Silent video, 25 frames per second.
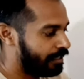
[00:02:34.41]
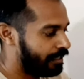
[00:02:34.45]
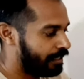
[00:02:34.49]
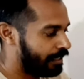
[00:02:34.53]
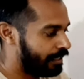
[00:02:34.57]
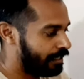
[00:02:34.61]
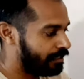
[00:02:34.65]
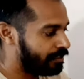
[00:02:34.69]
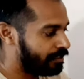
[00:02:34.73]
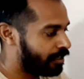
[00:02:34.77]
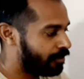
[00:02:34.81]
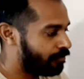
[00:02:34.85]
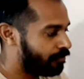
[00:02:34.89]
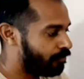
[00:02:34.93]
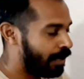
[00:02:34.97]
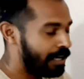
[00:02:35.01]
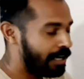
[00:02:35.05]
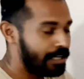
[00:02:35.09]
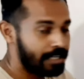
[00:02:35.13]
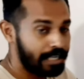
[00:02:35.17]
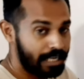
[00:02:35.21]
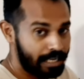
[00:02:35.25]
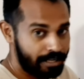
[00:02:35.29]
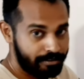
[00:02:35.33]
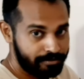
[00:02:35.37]
In that, what I
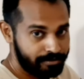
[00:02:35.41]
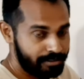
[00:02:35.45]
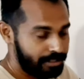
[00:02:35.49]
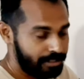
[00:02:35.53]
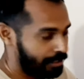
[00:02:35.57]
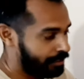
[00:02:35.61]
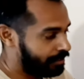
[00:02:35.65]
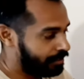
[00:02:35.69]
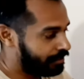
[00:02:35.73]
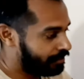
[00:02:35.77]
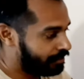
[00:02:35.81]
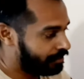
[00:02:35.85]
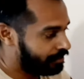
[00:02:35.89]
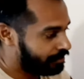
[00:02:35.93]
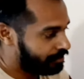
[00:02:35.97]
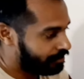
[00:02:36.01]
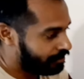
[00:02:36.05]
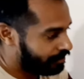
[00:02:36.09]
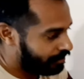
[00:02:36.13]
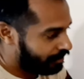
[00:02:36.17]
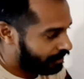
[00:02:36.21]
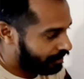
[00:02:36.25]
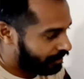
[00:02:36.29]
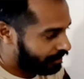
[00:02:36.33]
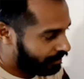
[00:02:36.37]
have done is,
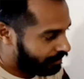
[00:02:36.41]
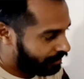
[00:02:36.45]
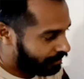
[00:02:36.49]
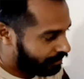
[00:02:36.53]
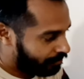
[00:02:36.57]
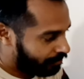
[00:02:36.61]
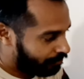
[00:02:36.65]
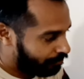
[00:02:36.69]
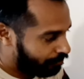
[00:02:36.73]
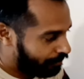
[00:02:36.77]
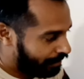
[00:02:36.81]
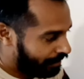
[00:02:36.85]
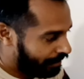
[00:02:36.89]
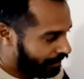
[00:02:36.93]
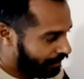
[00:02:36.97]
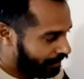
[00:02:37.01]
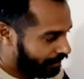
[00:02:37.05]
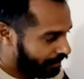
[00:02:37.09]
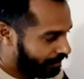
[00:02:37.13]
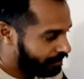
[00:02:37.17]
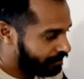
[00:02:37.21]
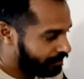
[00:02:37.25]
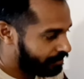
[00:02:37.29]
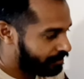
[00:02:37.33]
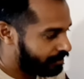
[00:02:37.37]
in the
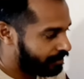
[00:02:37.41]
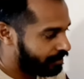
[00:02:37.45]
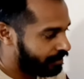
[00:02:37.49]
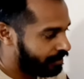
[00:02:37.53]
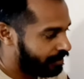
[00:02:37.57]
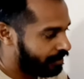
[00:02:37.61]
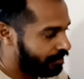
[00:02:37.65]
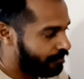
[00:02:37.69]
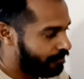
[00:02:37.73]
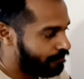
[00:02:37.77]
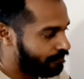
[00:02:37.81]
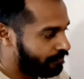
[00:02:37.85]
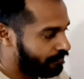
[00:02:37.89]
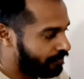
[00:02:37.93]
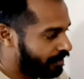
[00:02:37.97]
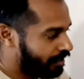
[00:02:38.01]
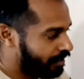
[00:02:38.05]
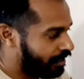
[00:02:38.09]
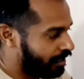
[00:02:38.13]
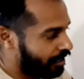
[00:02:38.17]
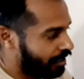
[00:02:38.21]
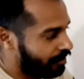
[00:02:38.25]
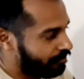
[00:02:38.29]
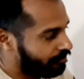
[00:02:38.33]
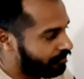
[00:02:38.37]
base
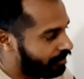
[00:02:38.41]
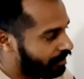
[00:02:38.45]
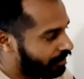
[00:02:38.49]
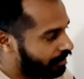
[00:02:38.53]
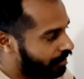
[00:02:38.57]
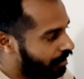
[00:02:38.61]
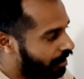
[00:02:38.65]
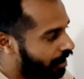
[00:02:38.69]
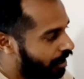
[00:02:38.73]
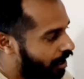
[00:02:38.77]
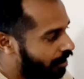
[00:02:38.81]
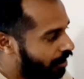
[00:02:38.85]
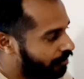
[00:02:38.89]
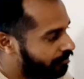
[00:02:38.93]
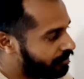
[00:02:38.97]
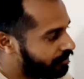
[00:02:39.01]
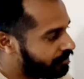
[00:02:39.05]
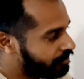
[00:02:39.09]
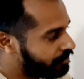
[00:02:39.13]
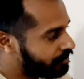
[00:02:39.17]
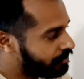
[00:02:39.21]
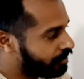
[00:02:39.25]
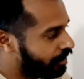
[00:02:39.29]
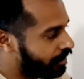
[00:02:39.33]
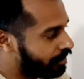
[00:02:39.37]
I have cut a half inch
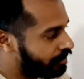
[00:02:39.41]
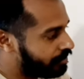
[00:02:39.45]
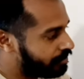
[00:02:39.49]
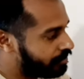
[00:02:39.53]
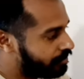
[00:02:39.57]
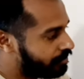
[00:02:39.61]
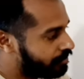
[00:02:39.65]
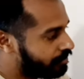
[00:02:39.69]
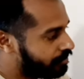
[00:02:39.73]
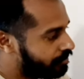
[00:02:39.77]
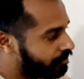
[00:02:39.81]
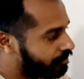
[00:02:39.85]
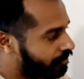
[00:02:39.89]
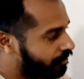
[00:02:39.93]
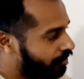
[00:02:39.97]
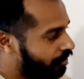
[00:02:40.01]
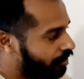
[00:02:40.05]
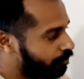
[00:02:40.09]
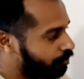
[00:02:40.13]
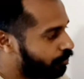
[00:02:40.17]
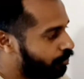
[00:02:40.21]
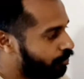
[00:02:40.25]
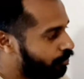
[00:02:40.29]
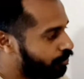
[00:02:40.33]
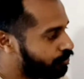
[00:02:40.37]
size,
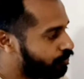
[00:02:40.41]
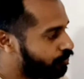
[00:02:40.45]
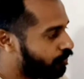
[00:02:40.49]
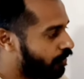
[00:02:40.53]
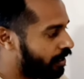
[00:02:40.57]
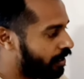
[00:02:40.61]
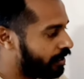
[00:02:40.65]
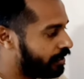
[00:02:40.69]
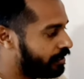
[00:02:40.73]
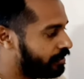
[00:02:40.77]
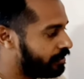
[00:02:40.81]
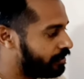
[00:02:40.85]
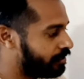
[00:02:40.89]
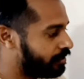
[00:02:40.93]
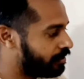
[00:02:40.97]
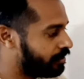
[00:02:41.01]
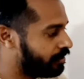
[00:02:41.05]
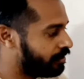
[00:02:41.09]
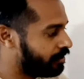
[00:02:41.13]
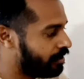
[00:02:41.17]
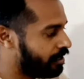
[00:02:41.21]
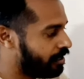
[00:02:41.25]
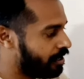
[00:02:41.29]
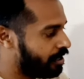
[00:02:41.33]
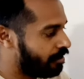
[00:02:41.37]
almost 1 inch.
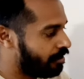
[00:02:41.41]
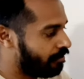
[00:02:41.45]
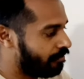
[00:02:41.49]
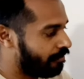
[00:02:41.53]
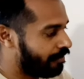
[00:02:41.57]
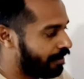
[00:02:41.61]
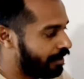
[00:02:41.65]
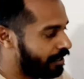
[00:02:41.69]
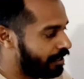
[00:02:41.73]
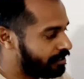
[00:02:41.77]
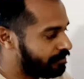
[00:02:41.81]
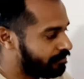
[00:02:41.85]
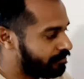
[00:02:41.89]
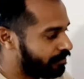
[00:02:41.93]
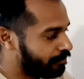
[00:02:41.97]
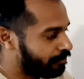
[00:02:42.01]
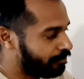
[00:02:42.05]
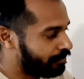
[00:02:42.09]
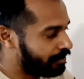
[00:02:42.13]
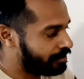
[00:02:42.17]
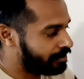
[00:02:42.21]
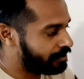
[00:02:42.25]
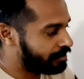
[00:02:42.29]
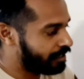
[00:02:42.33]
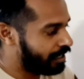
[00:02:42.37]
1 inch from
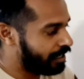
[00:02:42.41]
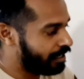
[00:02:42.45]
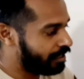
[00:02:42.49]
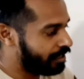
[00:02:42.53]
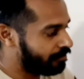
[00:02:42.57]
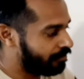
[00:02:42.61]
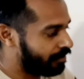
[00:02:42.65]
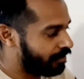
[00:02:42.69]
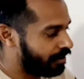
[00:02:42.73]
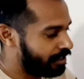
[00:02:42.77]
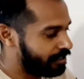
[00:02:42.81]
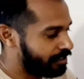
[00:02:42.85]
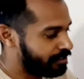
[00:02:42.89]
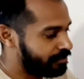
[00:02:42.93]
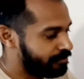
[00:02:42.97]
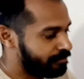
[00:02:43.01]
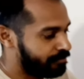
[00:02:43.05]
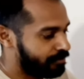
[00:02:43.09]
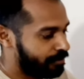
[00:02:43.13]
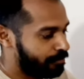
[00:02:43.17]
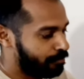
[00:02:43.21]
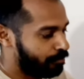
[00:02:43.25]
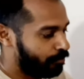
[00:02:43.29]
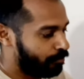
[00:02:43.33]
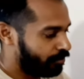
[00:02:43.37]
this side and 1 inch
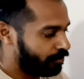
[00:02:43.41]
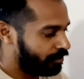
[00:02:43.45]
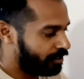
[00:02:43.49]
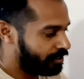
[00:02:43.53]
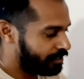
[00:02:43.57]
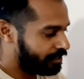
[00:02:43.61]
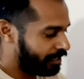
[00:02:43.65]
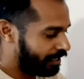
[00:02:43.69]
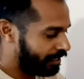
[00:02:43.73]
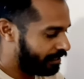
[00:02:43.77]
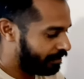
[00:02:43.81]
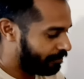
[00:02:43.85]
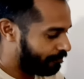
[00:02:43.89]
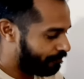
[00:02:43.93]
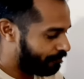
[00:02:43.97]
from other side.